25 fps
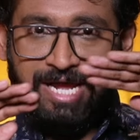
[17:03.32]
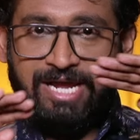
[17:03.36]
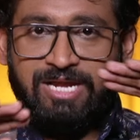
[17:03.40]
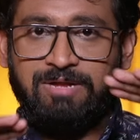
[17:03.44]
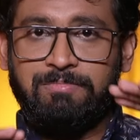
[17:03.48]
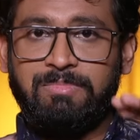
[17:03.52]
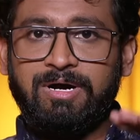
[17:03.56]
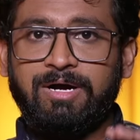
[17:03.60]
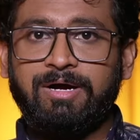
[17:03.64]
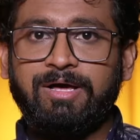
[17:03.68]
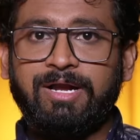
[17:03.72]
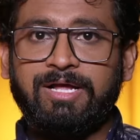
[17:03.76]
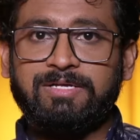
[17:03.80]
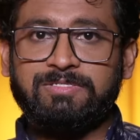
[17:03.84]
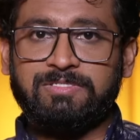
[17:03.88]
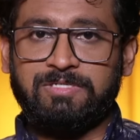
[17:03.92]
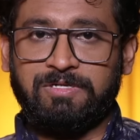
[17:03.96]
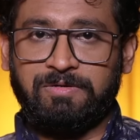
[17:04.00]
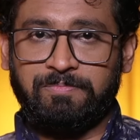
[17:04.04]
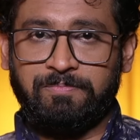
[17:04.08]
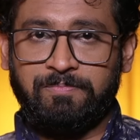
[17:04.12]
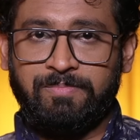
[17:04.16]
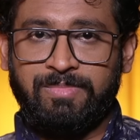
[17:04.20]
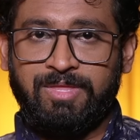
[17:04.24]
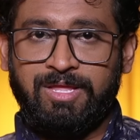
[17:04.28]
in
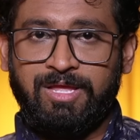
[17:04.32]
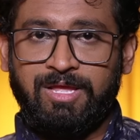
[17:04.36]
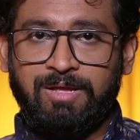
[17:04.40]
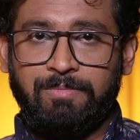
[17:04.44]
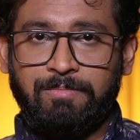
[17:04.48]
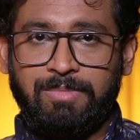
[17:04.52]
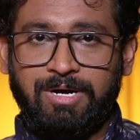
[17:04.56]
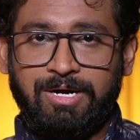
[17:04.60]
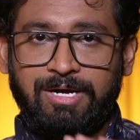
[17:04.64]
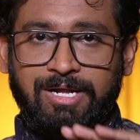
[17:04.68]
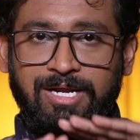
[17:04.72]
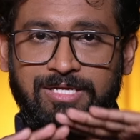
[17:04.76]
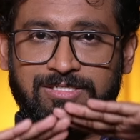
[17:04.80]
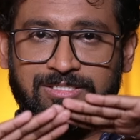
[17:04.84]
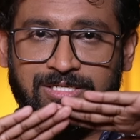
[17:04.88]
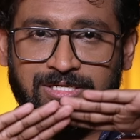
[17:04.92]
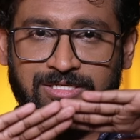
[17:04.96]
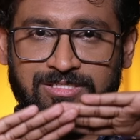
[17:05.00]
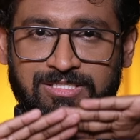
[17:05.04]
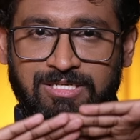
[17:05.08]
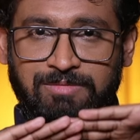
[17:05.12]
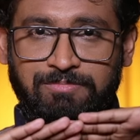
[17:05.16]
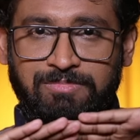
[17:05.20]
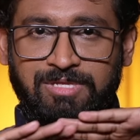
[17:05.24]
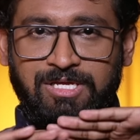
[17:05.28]
makarasana. Makarasana
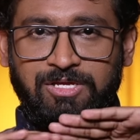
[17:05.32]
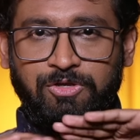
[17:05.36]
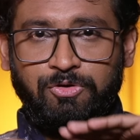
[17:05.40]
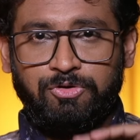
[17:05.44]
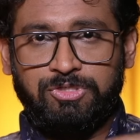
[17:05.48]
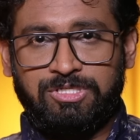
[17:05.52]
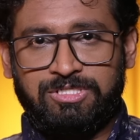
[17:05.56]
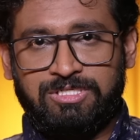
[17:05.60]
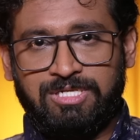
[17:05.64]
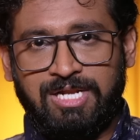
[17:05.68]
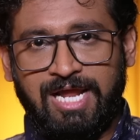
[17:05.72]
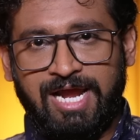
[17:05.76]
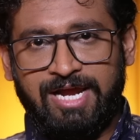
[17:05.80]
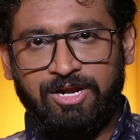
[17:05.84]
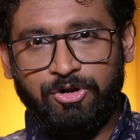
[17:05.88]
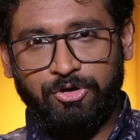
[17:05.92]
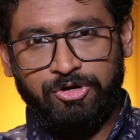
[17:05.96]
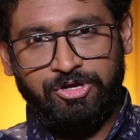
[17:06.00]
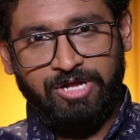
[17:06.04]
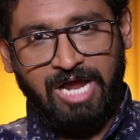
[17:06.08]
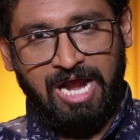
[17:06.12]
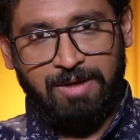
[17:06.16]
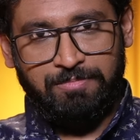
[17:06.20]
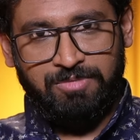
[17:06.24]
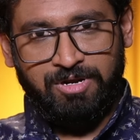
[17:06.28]
is something you just lie on
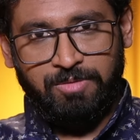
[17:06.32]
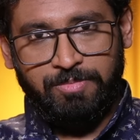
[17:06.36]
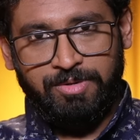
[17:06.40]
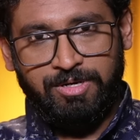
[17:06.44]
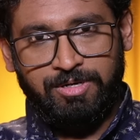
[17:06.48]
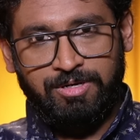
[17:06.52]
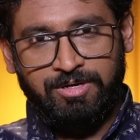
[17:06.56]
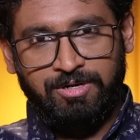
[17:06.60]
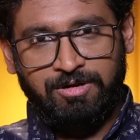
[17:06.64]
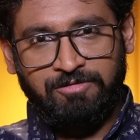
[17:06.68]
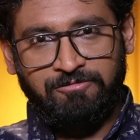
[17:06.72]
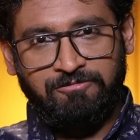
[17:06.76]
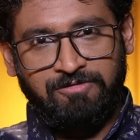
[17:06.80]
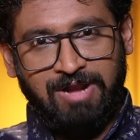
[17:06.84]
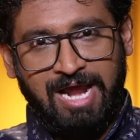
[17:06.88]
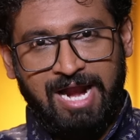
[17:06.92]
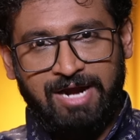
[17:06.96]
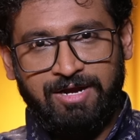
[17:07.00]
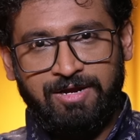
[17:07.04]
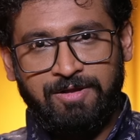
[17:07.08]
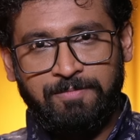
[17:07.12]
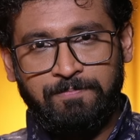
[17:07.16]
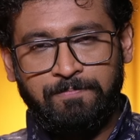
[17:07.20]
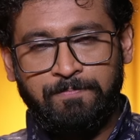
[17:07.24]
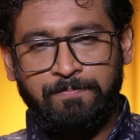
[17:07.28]
your abdomen
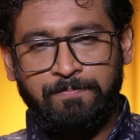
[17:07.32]
flat,